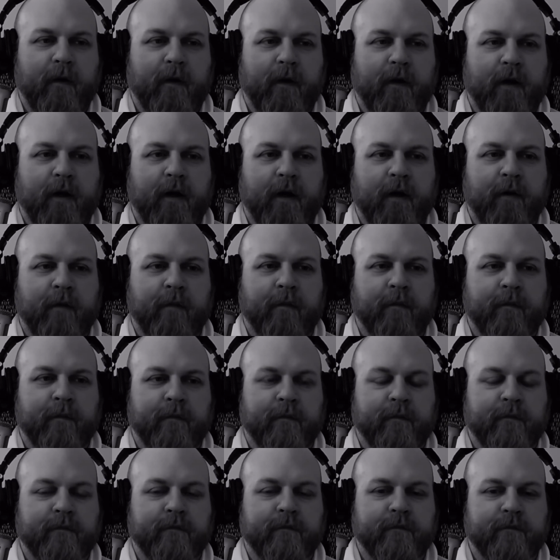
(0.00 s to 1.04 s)

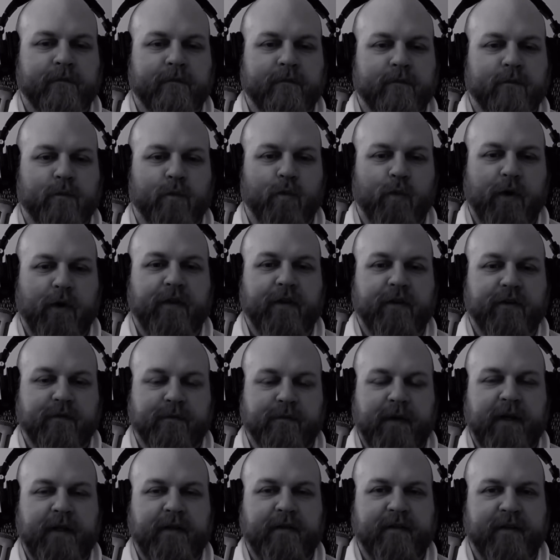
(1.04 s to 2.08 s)
What this
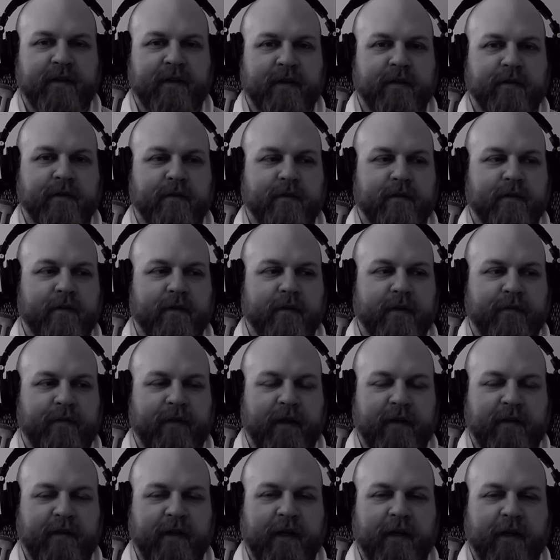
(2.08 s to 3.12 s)
means is, if
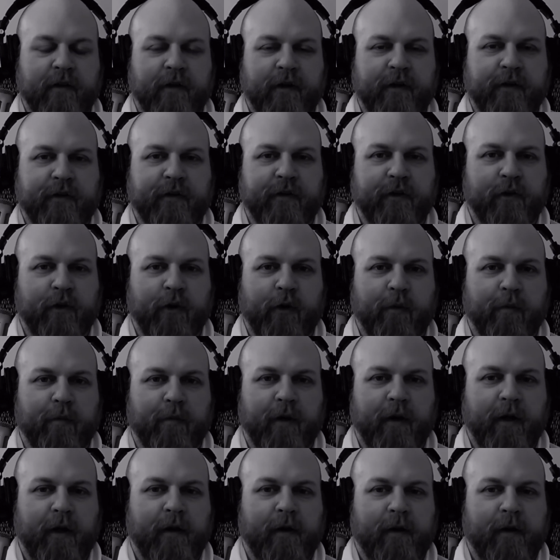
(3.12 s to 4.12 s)
they take a look at their group,